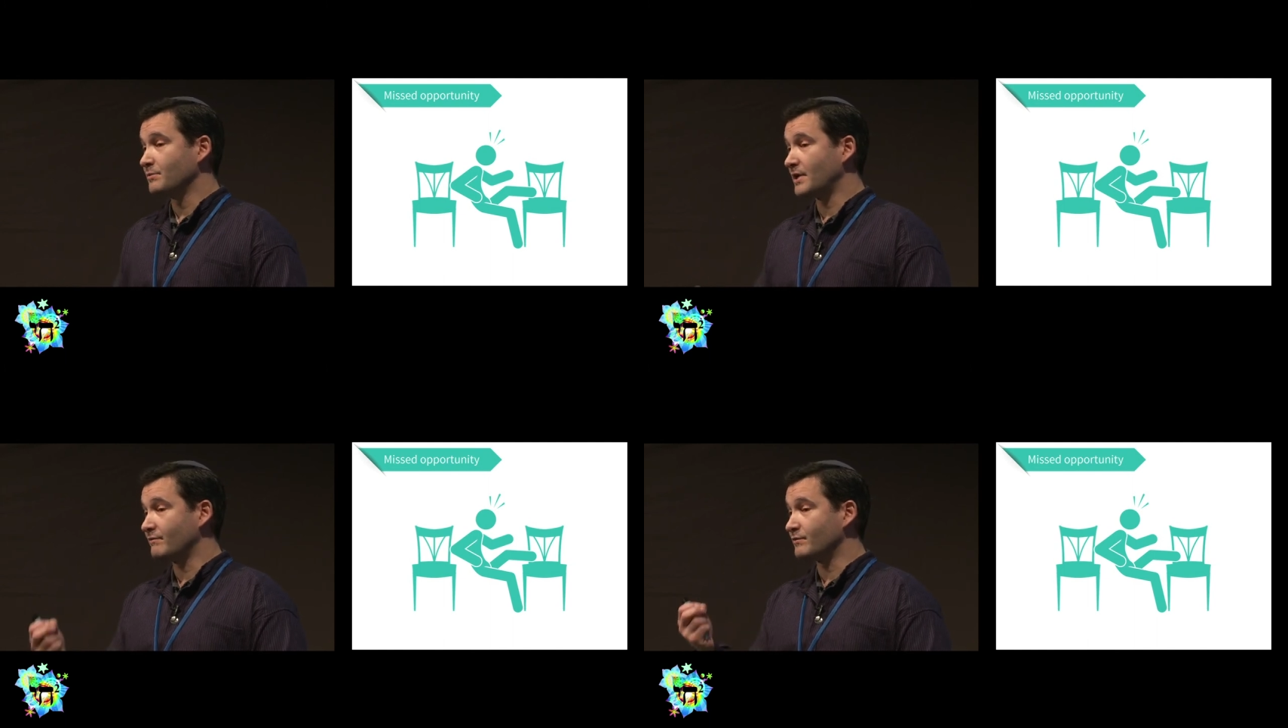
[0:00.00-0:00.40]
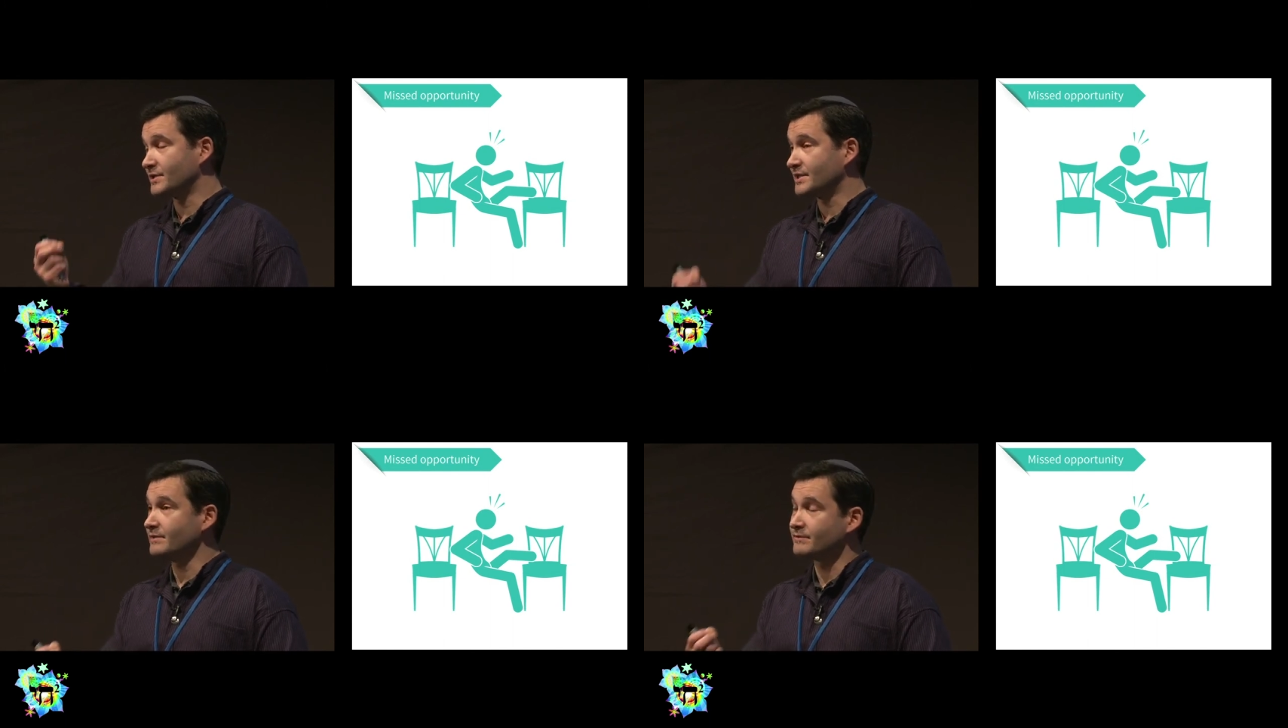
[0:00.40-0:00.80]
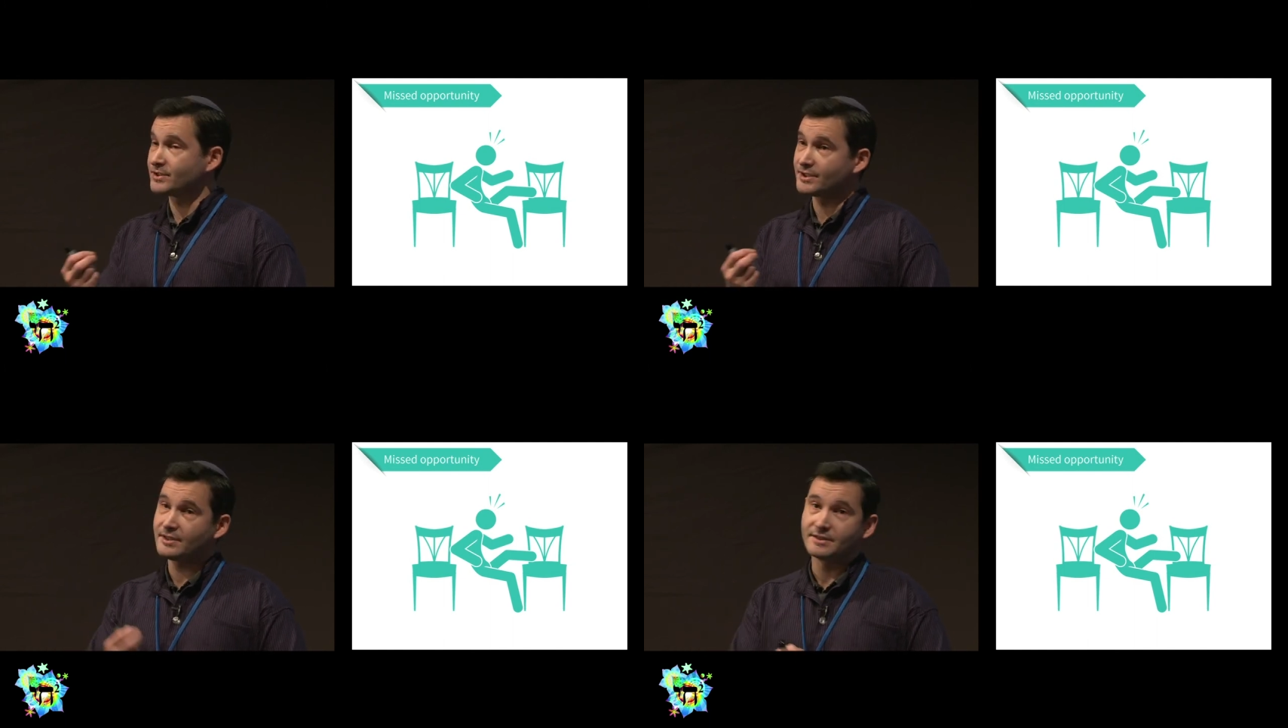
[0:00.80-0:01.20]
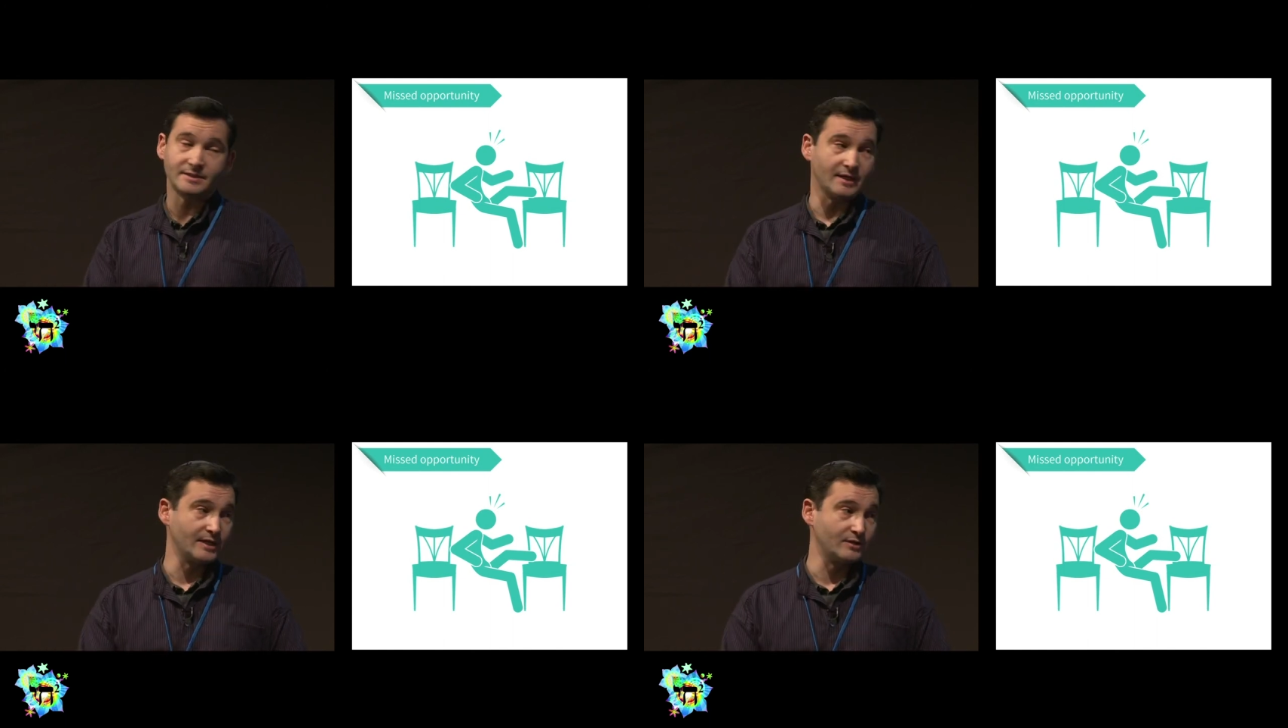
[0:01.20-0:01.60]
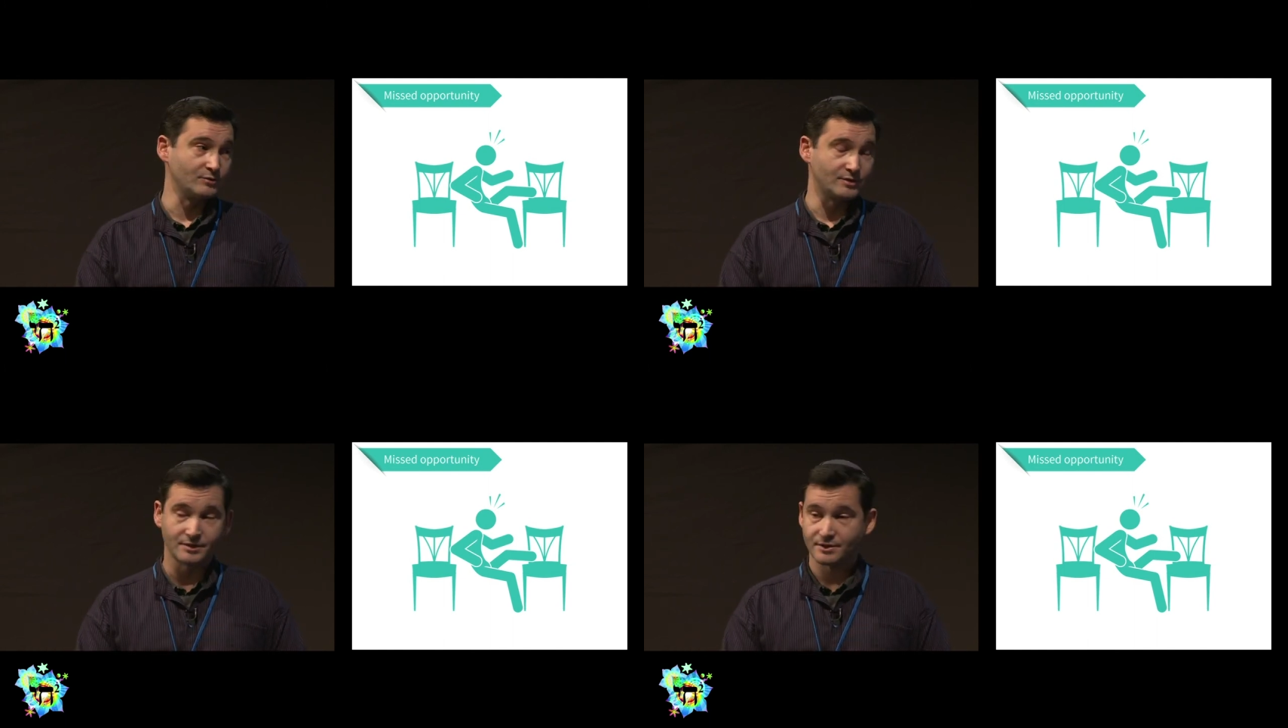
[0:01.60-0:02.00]
but have received a genetic
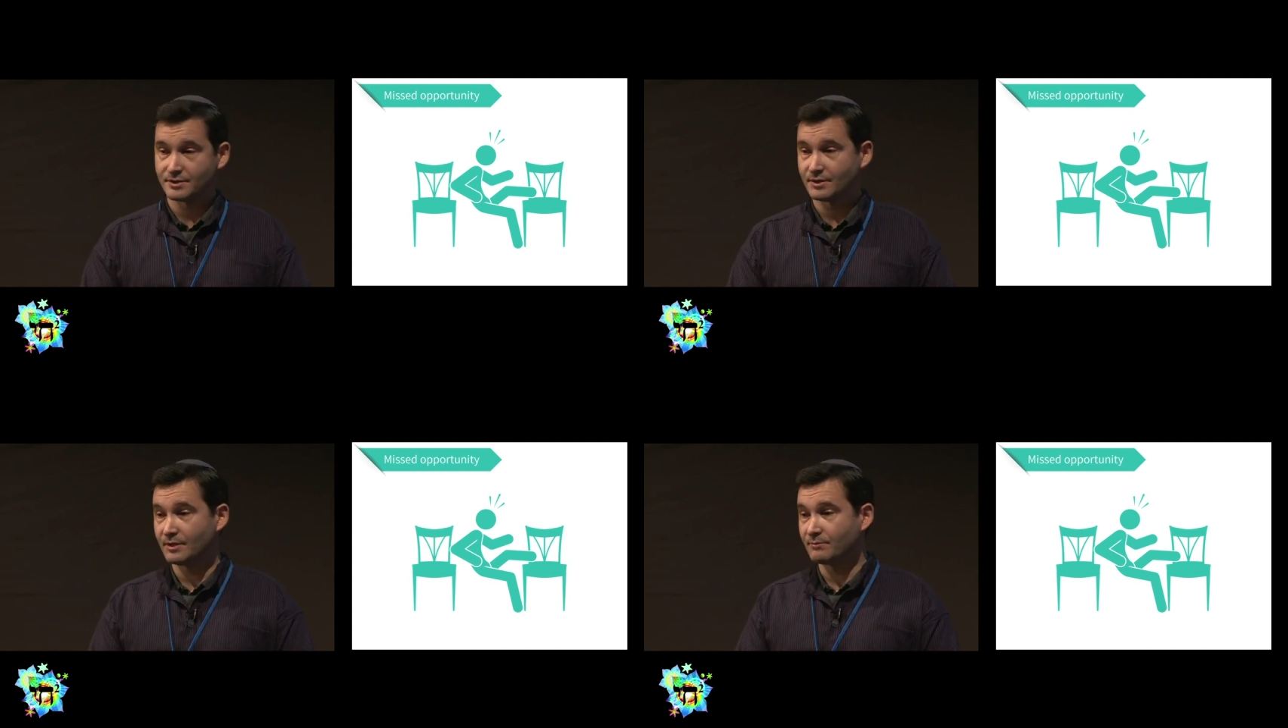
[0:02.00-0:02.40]
diagnosis